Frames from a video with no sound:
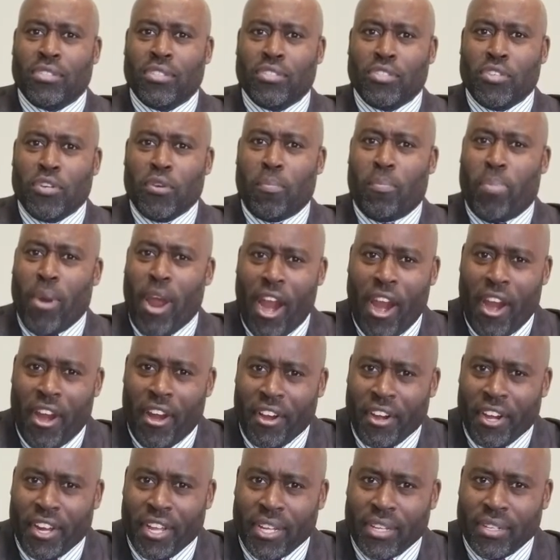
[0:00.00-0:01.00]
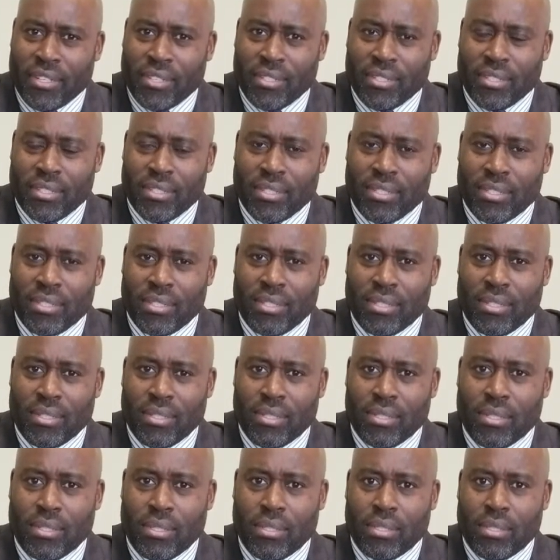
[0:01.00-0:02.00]
You buried it?
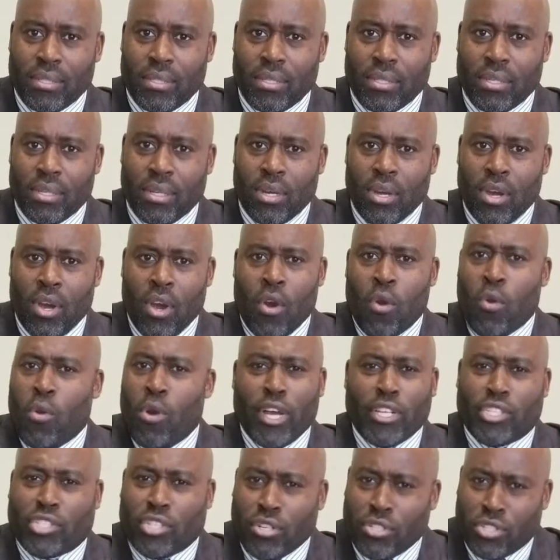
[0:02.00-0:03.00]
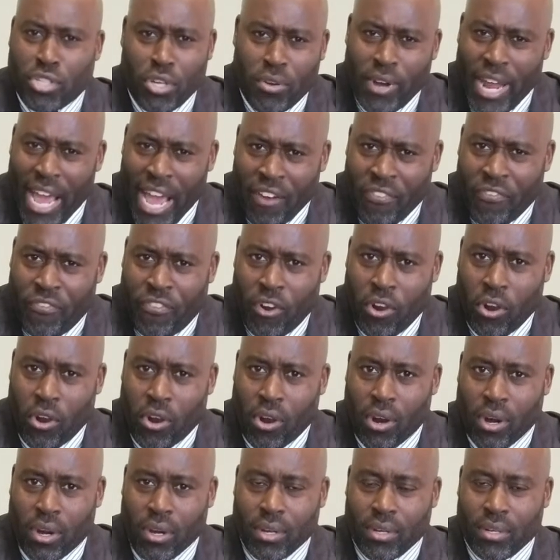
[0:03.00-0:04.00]
What'd you do that
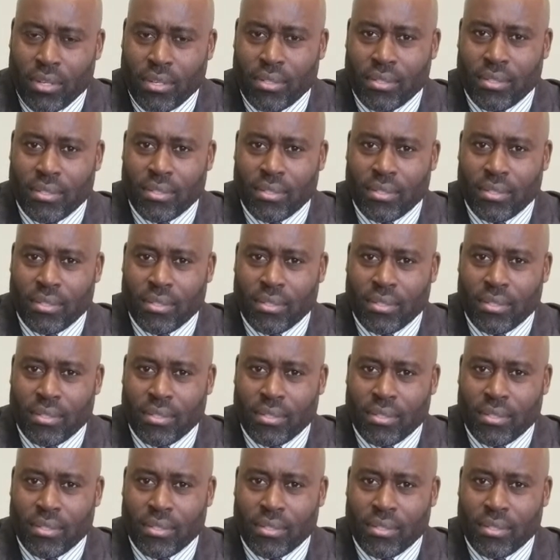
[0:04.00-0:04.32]
for?